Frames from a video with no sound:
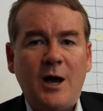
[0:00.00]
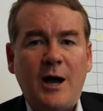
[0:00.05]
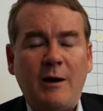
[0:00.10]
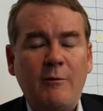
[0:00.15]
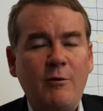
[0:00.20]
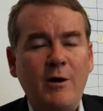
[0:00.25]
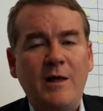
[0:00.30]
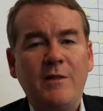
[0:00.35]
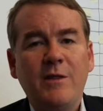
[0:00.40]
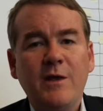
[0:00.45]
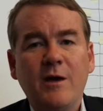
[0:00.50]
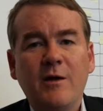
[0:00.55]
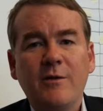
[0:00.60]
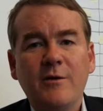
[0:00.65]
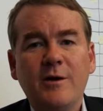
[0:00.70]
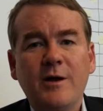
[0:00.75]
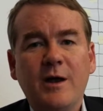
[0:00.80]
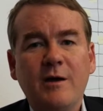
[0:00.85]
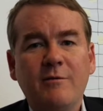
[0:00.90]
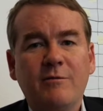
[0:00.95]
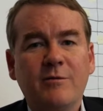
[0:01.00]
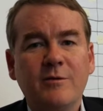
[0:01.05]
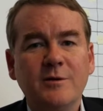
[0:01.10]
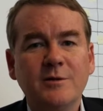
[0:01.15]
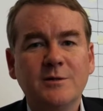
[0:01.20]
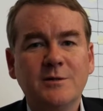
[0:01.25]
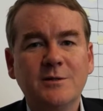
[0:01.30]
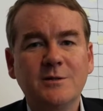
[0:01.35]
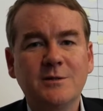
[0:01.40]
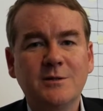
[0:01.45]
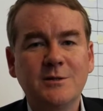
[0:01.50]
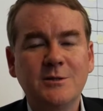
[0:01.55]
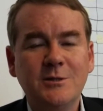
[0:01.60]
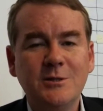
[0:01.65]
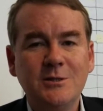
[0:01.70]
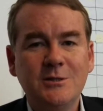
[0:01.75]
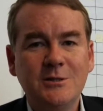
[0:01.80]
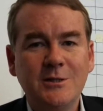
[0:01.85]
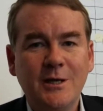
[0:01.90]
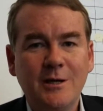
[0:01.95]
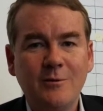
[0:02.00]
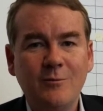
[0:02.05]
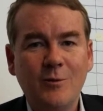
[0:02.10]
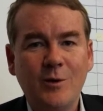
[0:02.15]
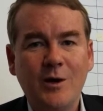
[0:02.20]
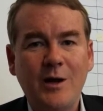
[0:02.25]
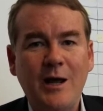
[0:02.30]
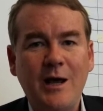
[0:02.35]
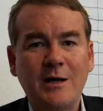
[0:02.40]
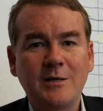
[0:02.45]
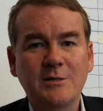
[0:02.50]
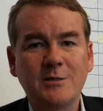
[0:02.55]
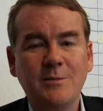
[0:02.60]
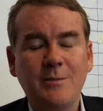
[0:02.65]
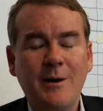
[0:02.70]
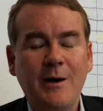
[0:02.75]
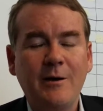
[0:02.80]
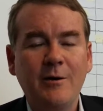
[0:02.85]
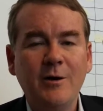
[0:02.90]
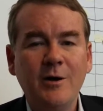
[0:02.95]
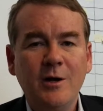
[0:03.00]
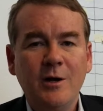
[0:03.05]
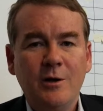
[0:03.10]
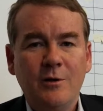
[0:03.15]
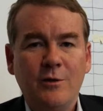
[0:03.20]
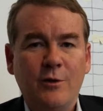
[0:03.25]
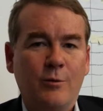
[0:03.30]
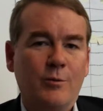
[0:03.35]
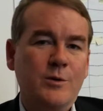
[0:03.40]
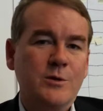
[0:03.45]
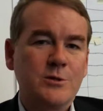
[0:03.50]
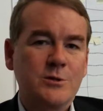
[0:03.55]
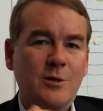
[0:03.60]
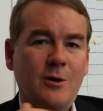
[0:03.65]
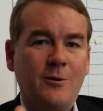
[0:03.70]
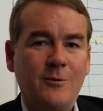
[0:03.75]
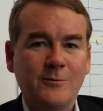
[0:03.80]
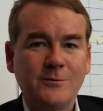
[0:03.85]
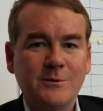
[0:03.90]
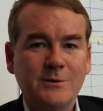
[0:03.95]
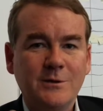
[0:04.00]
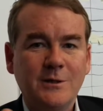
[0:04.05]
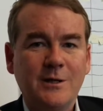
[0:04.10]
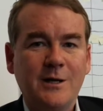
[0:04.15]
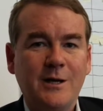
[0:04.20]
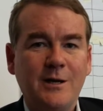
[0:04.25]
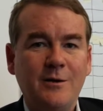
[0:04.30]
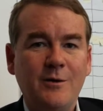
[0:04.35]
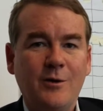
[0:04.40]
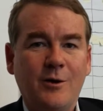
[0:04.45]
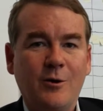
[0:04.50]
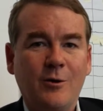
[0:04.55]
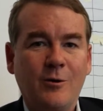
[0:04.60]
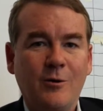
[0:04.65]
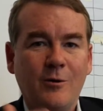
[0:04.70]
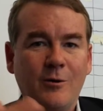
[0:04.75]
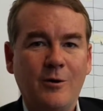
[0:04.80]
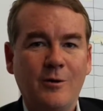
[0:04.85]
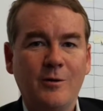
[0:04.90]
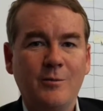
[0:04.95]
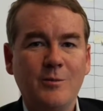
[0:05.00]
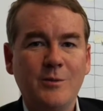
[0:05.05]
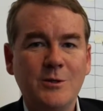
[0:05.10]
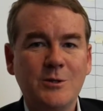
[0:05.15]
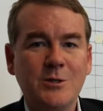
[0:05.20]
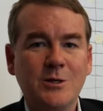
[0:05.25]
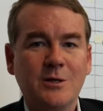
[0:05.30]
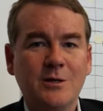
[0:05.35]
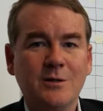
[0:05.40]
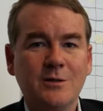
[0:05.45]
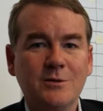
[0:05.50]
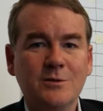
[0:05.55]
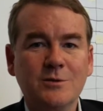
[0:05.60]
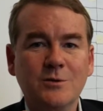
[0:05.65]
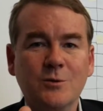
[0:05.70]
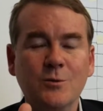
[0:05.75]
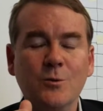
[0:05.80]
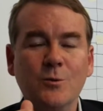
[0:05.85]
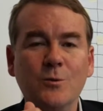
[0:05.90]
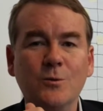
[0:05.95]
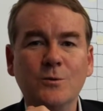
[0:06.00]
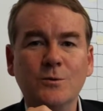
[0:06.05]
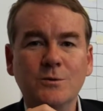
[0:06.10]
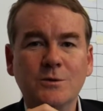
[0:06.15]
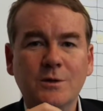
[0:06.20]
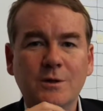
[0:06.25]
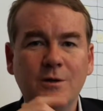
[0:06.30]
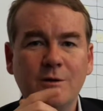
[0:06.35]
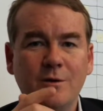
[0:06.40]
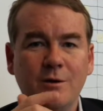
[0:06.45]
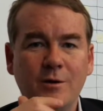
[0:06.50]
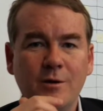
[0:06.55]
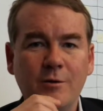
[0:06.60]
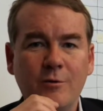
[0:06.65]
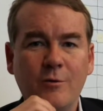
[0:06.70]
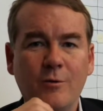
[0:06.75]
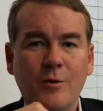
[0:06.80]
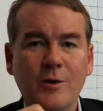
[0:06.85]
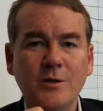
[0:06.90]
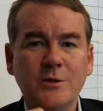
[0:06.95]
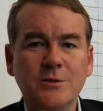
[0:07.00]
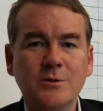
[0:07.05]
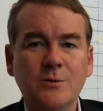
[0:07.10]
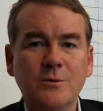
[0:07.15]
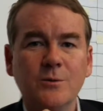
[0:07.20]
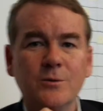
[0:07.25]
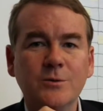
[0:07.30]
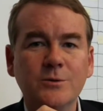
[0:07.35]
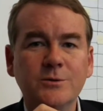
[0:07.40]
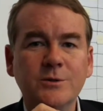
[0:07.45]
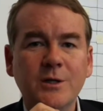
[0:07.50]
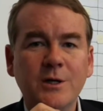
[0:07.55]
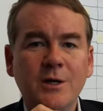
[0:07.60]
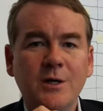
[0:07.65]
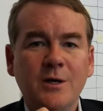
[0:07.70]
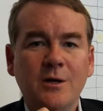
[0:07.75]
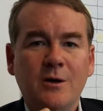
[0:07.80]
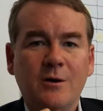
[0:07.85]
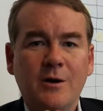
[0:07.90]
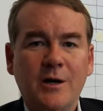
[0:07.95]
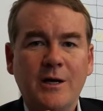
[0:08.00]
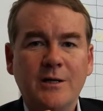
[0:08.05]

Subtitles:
I read the other day, for instance, that she said when asked about the results that had occurred in the Michigan schools and the Detroit schools, her